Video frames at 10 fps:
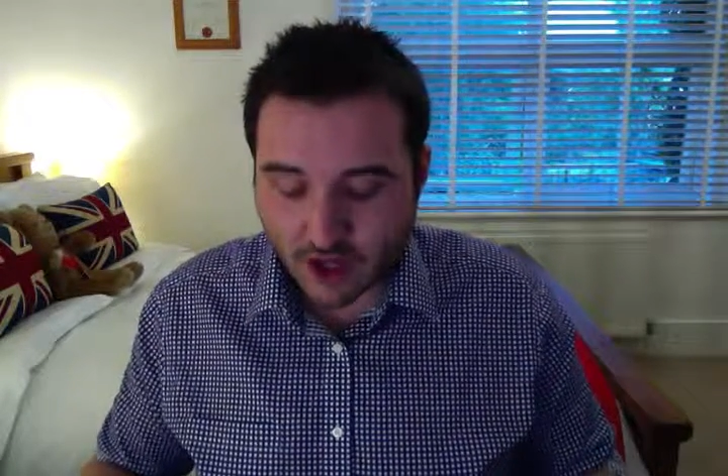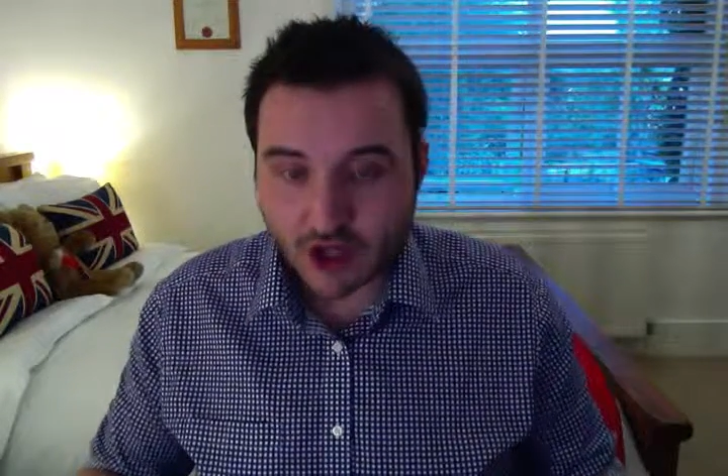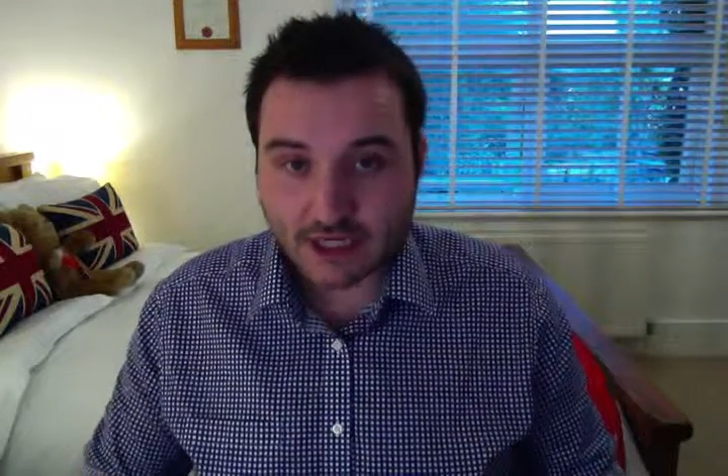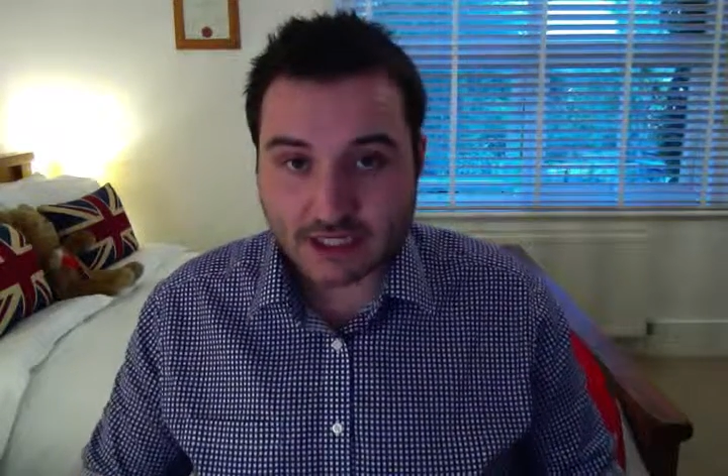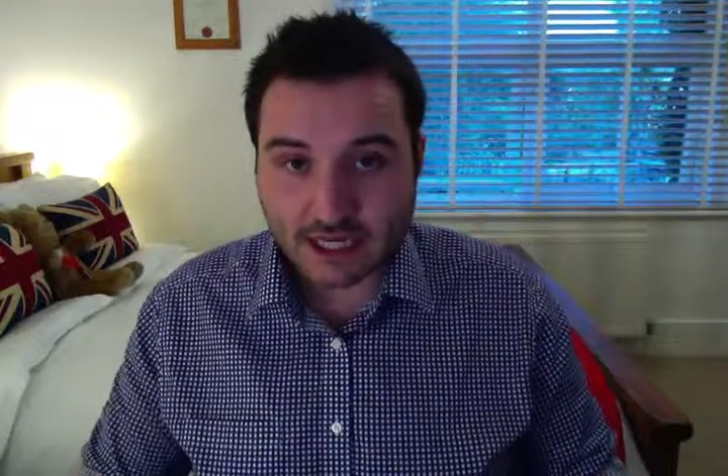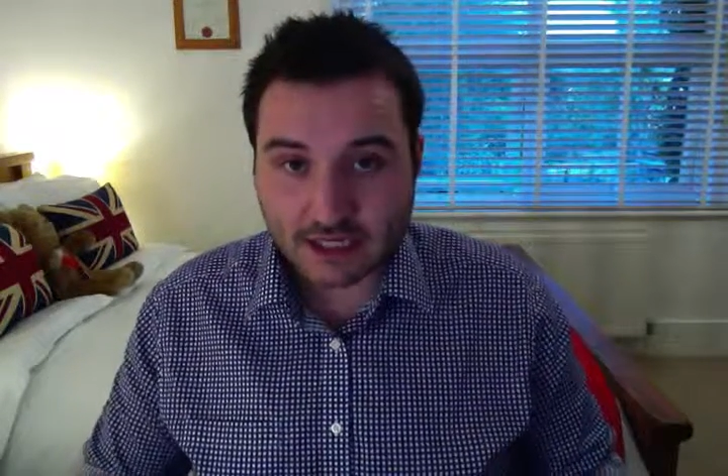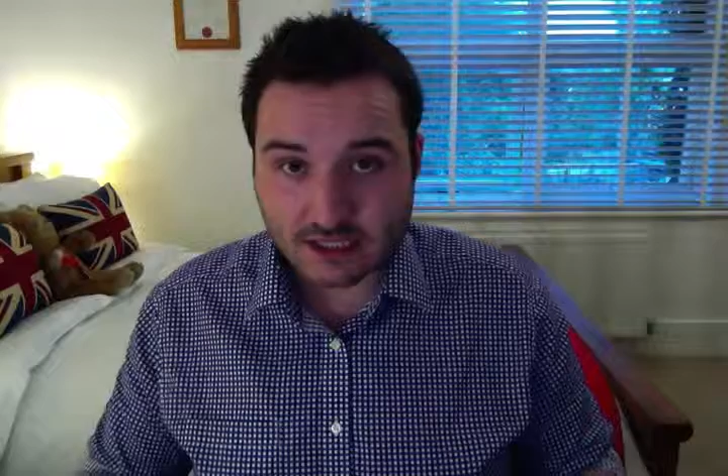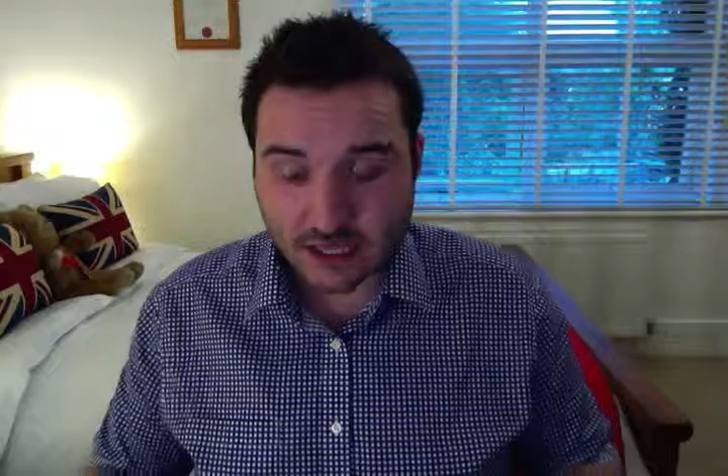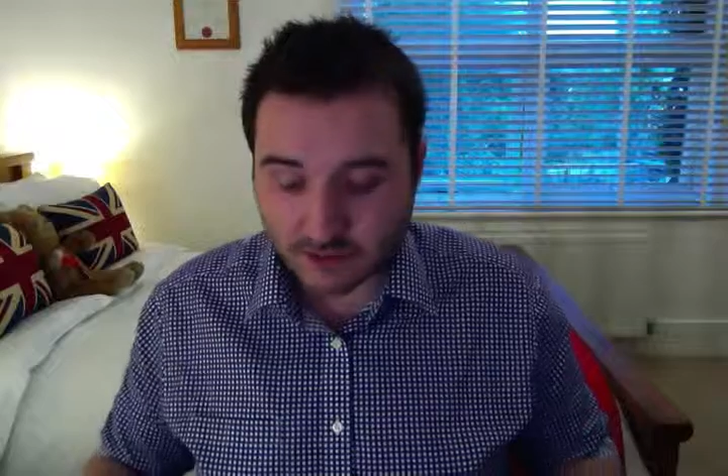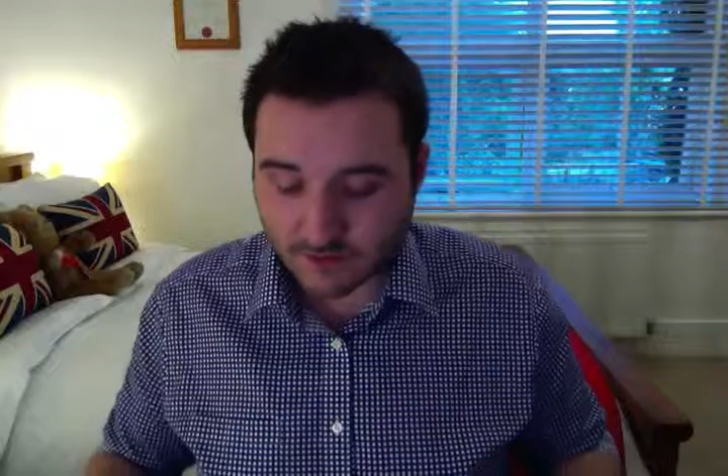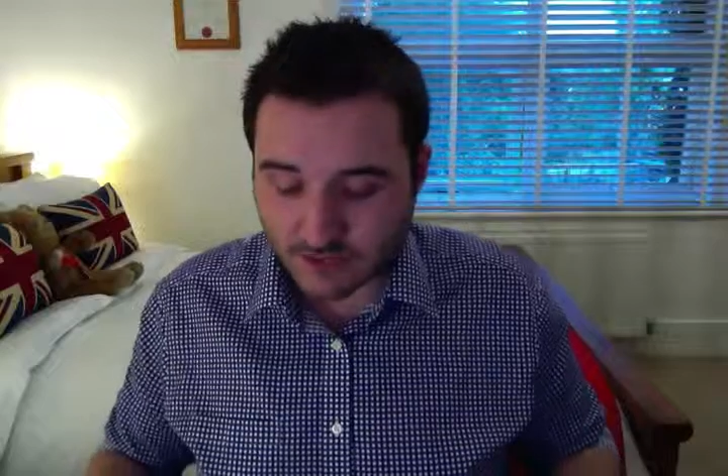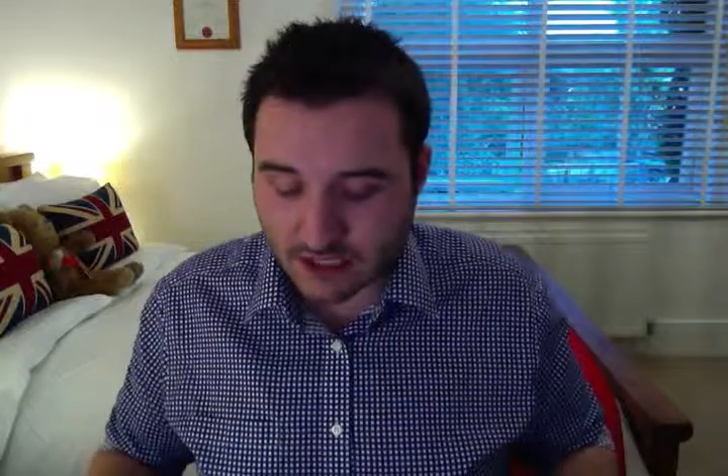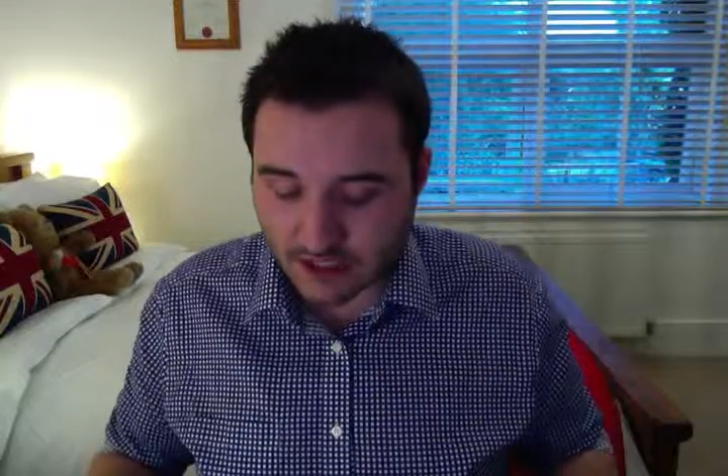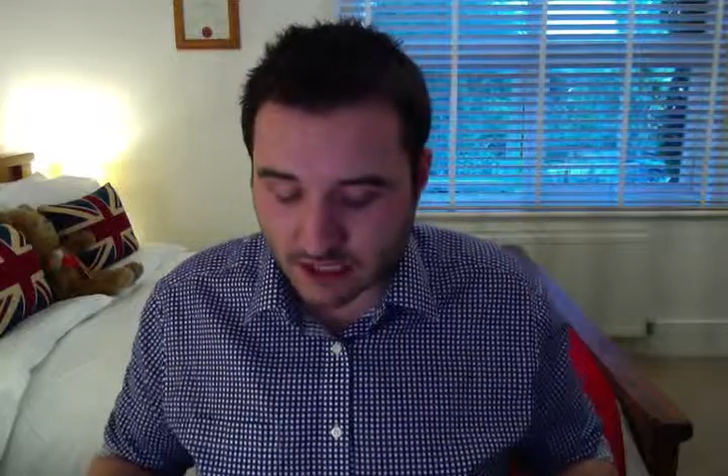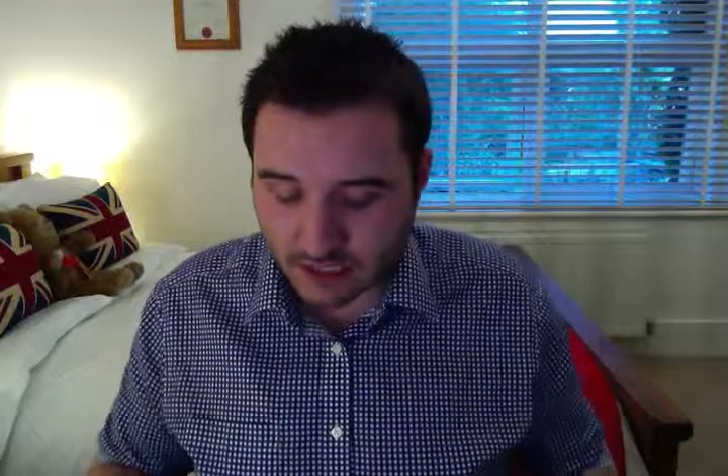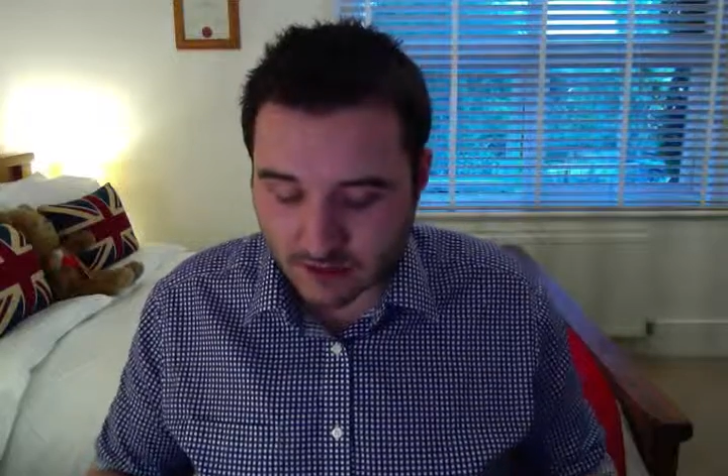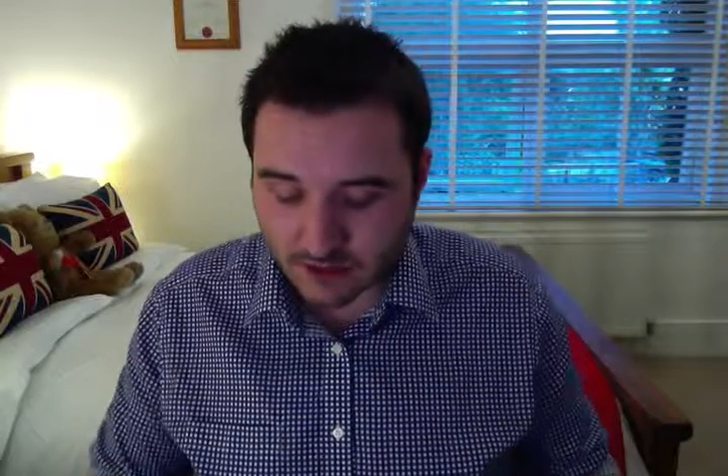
Early days yet, obviously. They need to